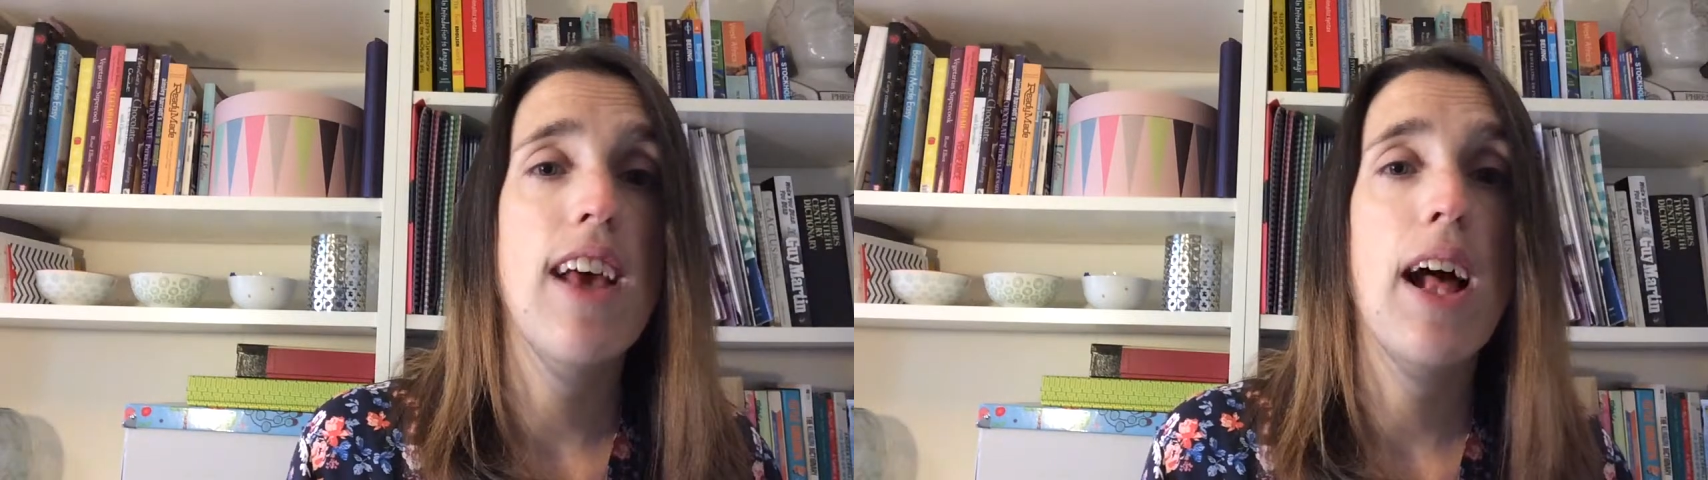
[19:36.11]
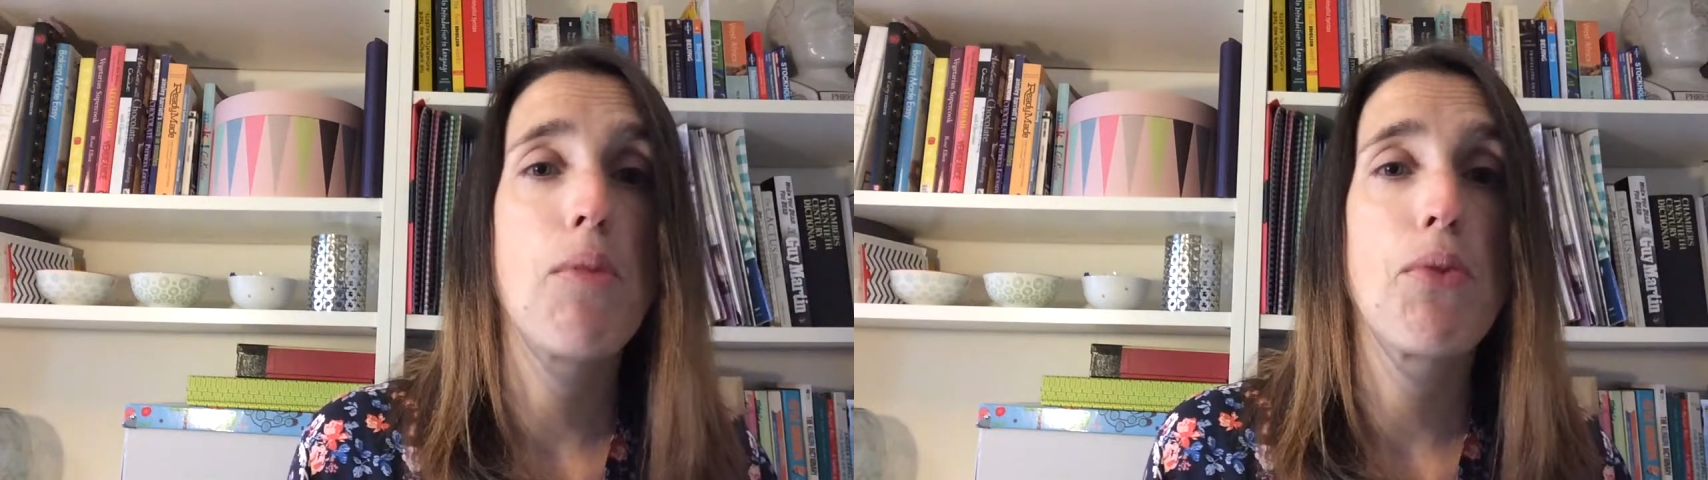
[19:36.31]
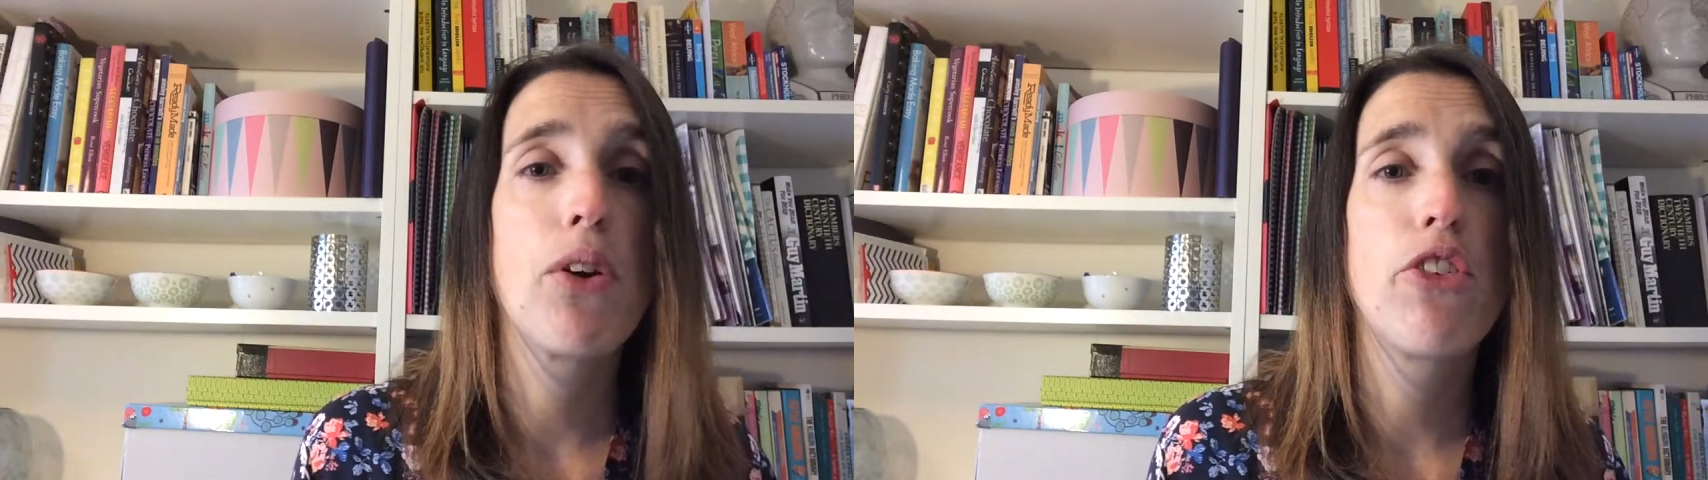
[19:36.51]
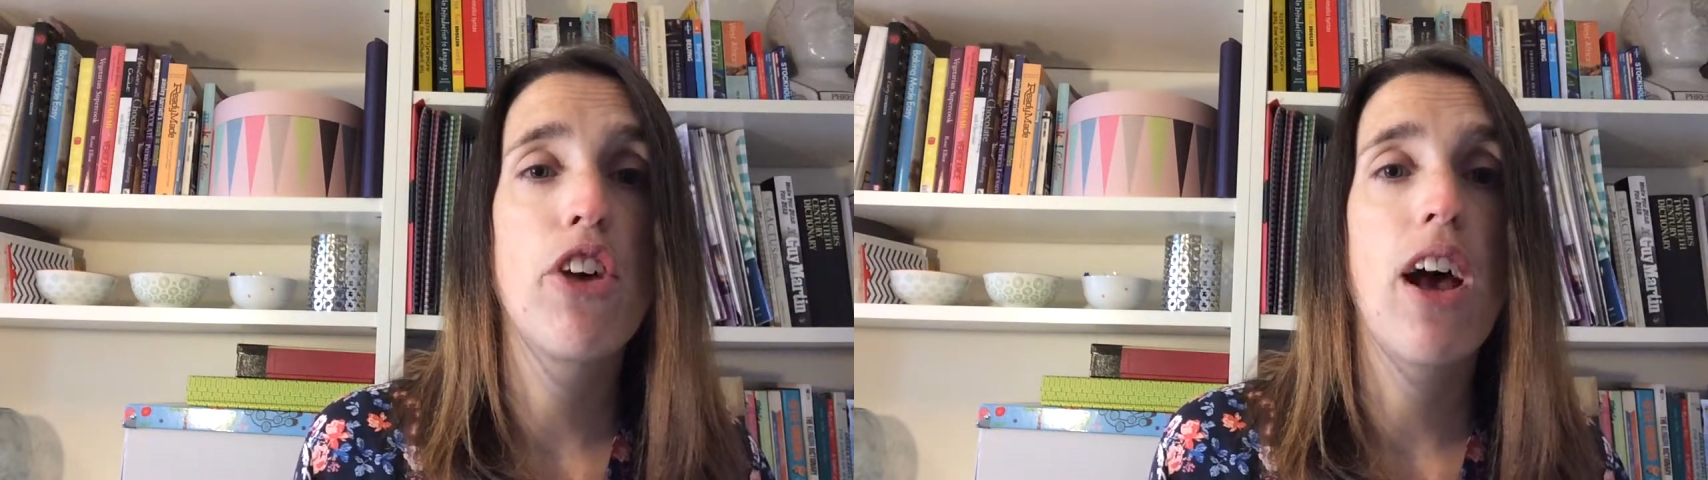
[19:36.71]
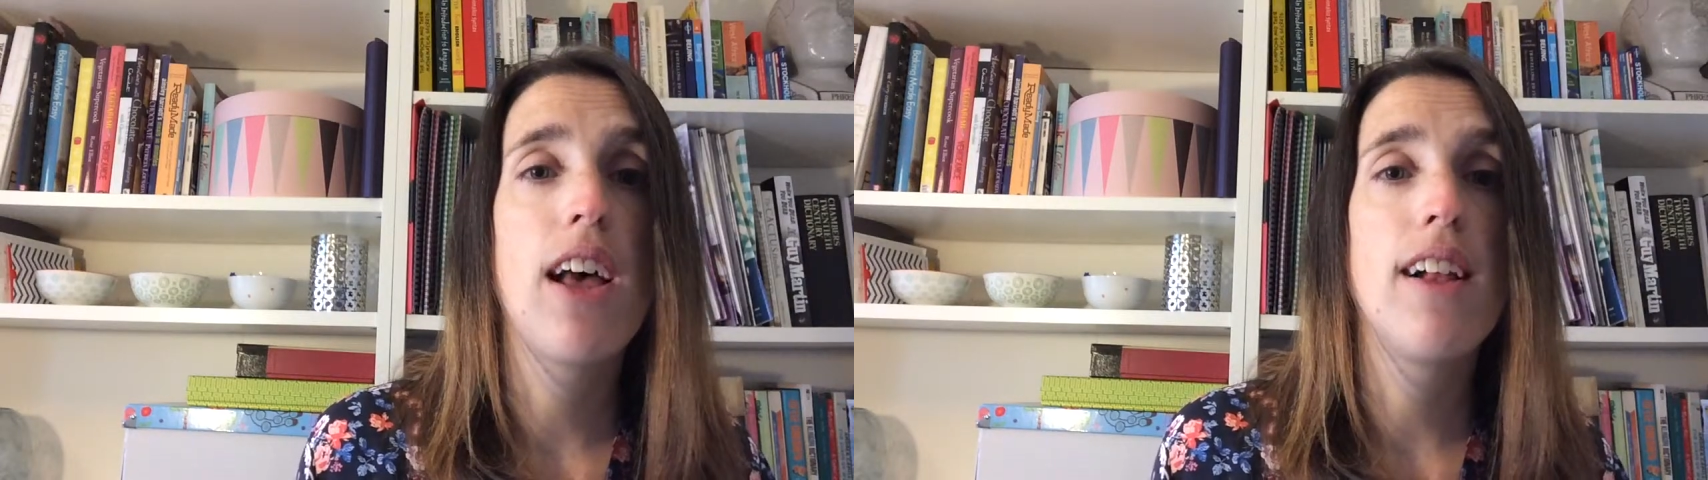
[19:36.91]
help your
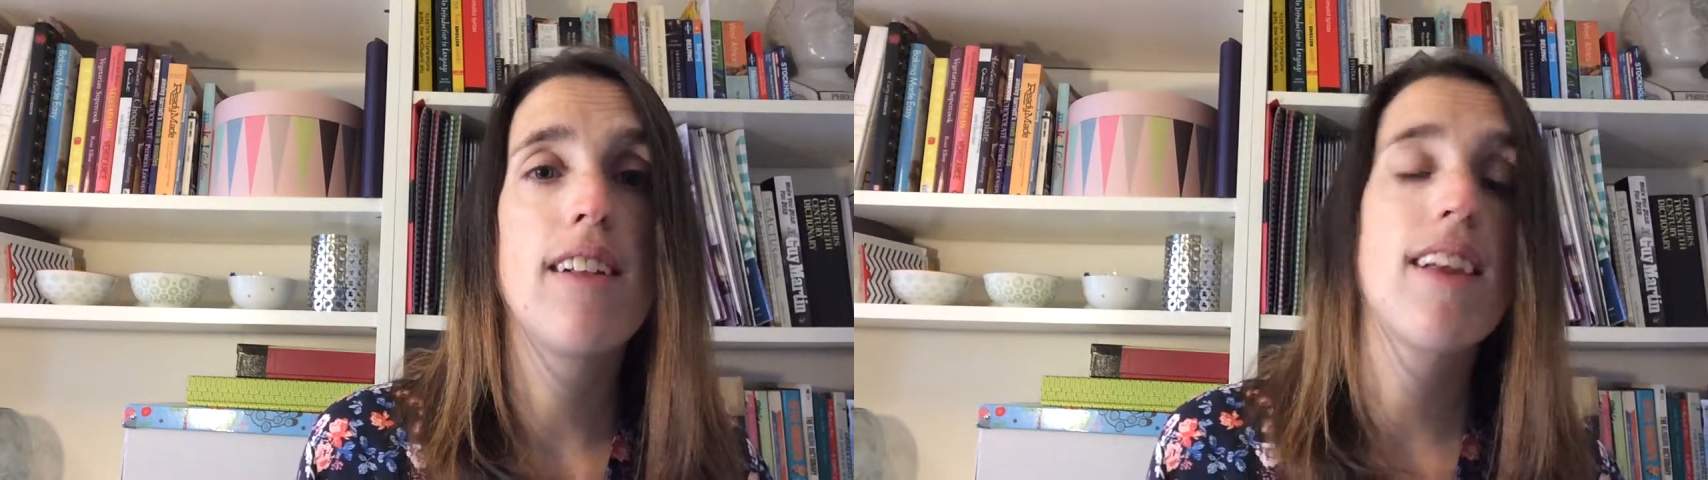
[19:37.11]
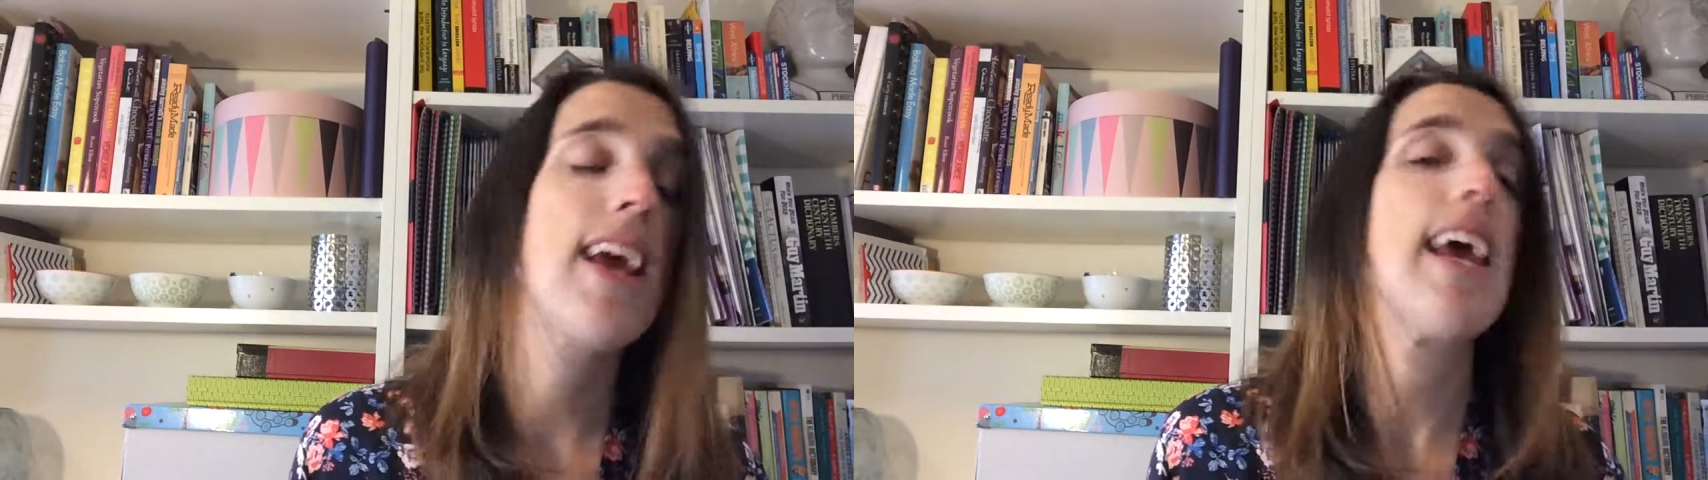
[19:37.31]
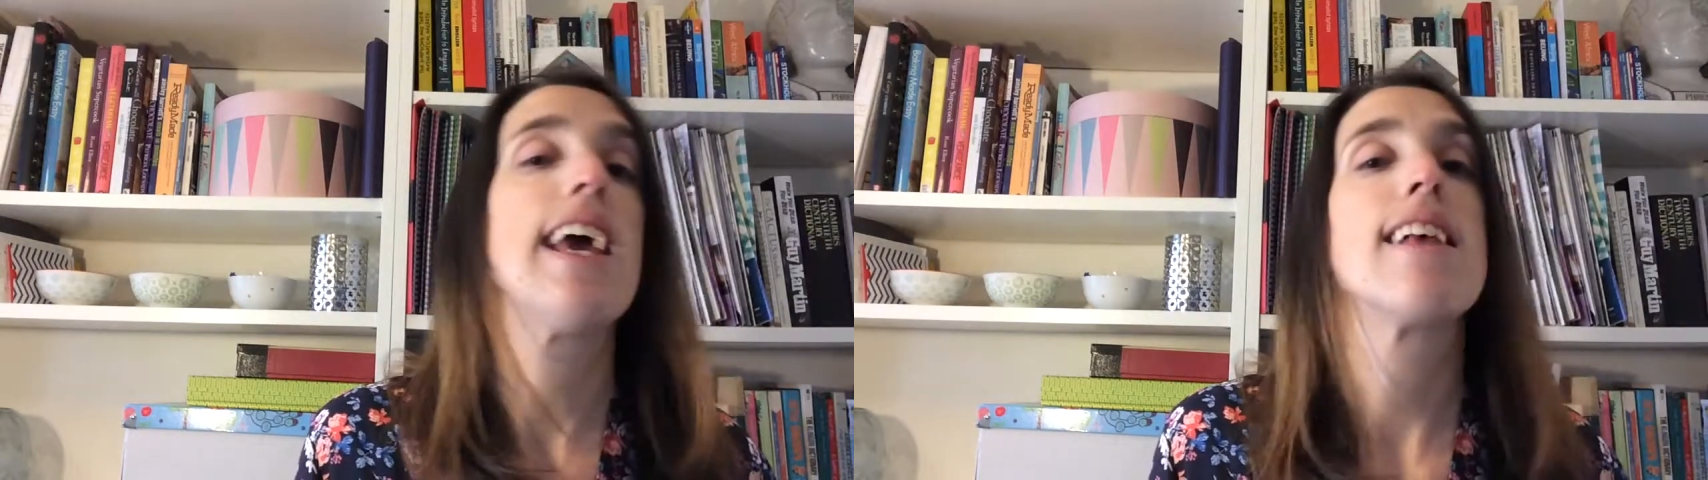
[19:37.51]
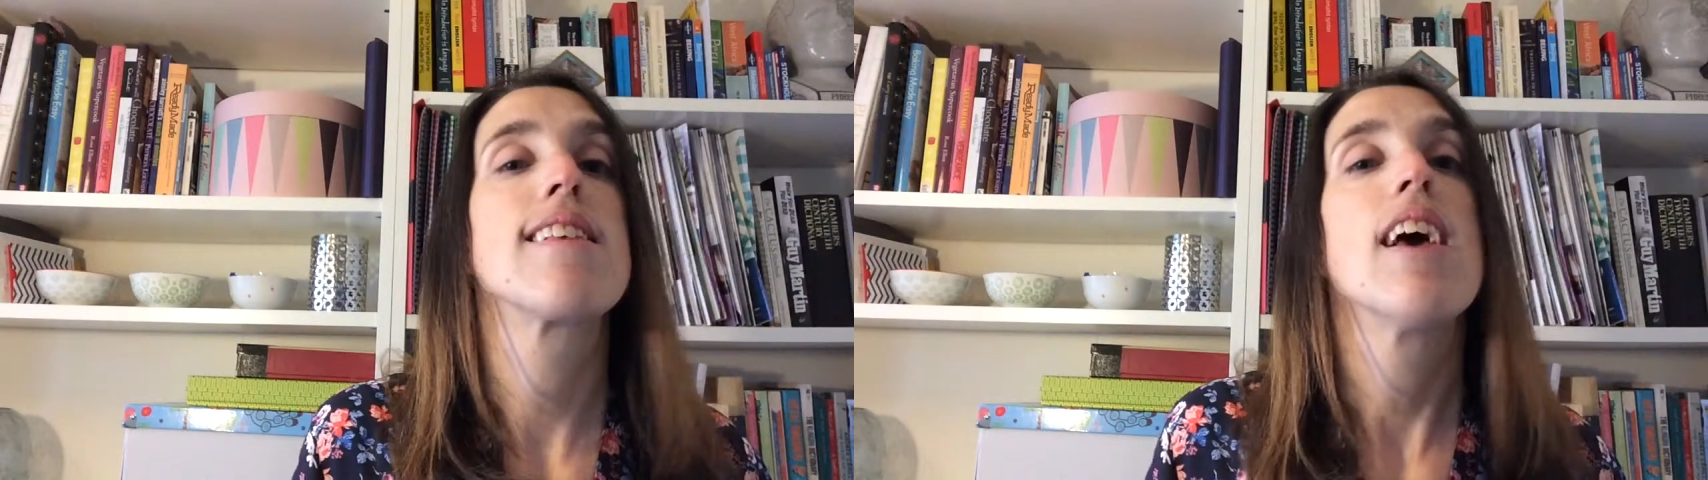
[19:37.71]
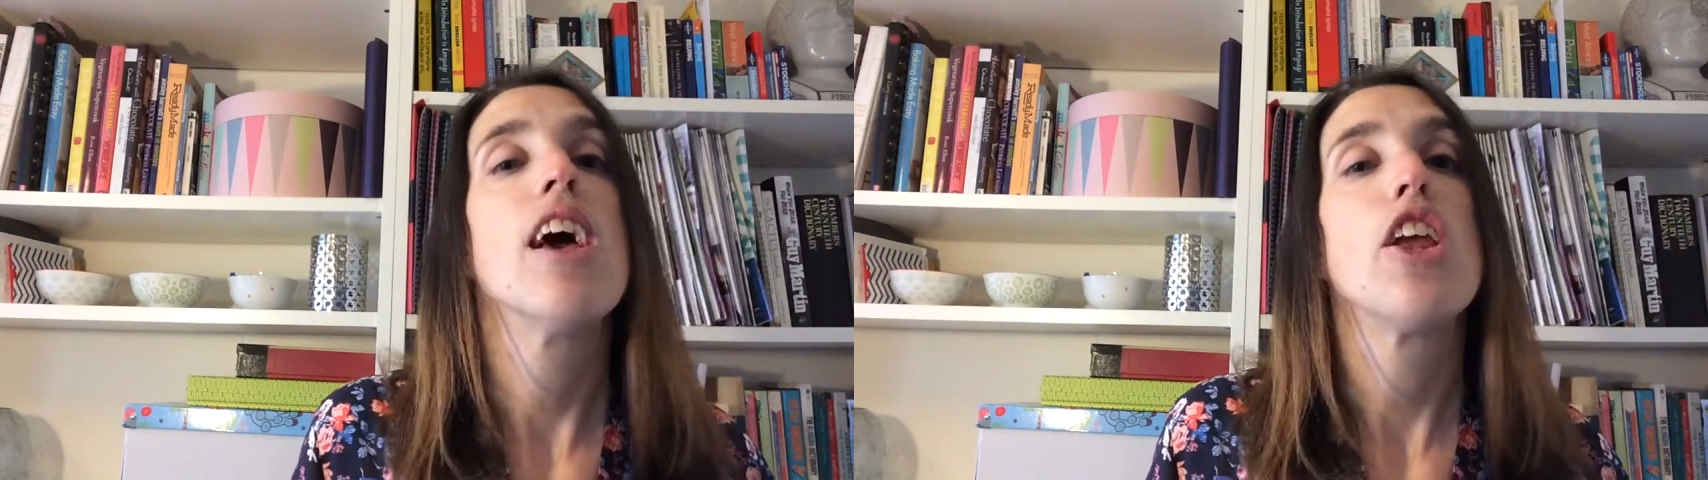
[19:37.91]
child is